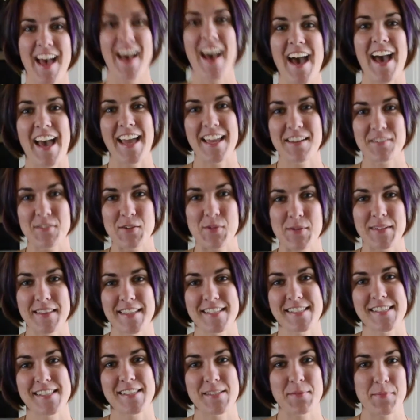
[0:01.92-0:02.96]
Hi everyone,
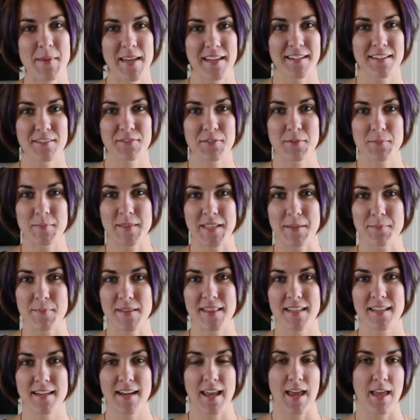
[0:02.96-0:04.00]
this is Amanda from Leap in
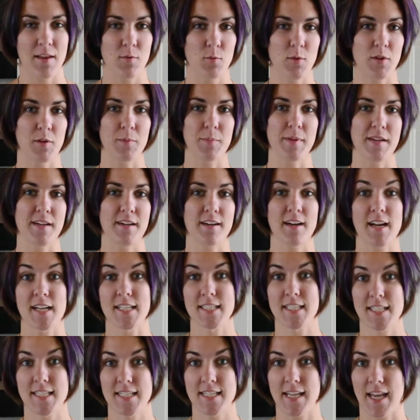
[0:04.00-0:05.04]
the Net Loop here, and
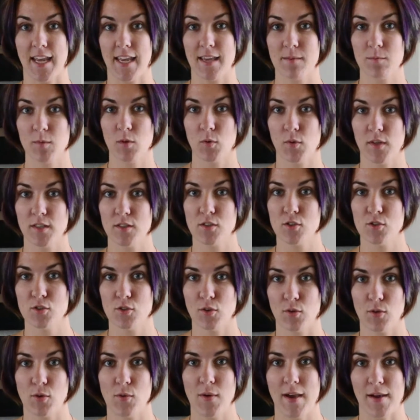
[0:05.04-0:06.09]
today I'm going to show
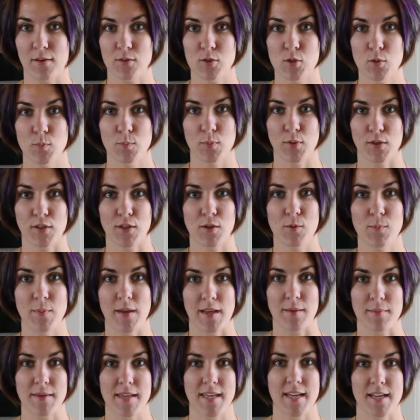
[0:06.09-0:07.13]
you how to put your
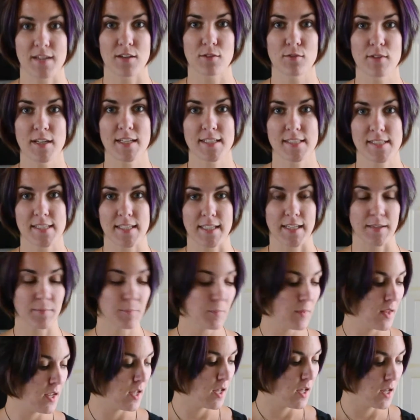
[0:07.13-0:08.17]
baby in a ring sling.
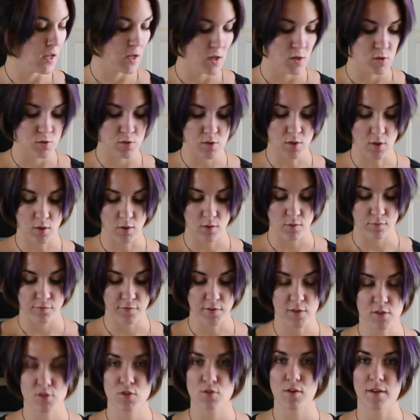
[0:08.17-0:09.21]
So
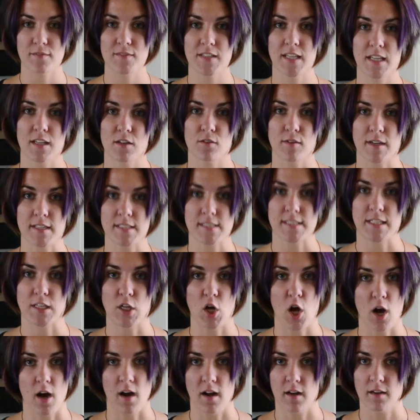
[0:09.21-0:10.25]
first you have to get your ring sling
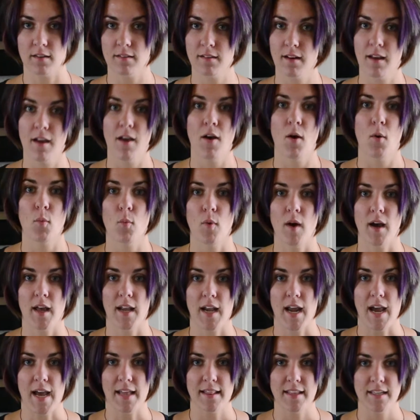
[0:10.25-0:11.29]
on. What
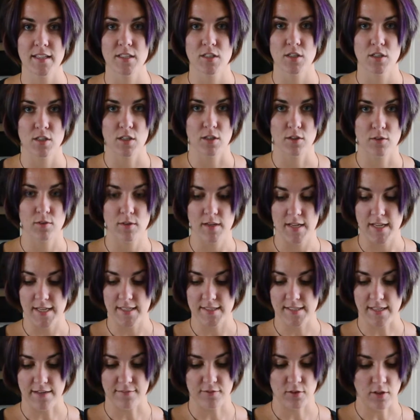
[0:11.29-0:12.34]
I like to do
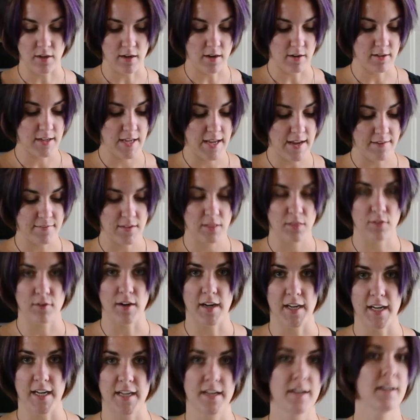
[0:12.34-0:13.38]
is, after I already have it
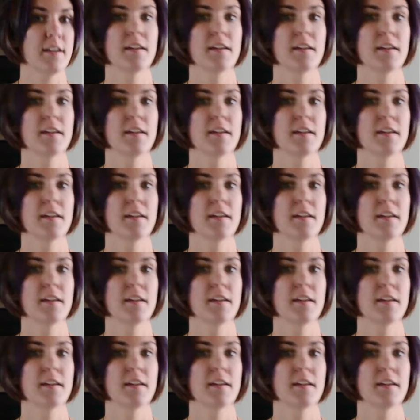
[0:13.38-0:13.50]
threaded,